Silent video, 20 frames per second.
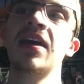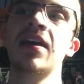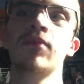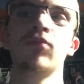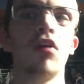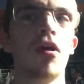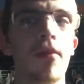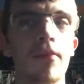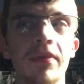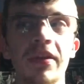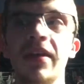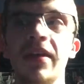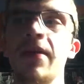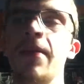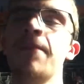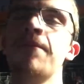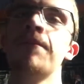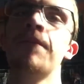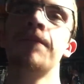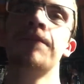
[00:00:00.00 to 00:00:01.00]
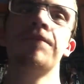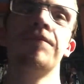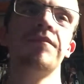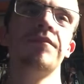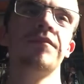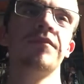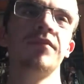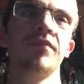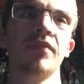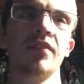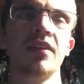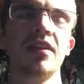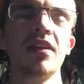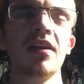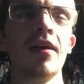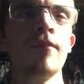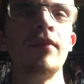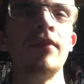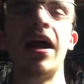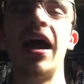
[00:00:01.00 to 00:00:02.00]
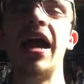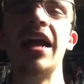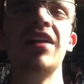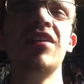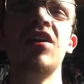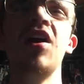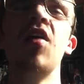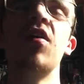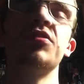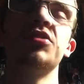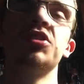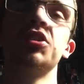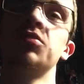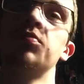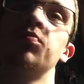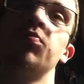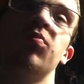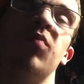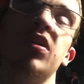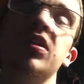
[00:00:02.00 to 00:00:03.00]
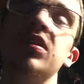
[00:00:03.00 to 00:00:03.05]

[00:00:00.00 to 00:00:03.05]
probably. But I don't know, it was just one of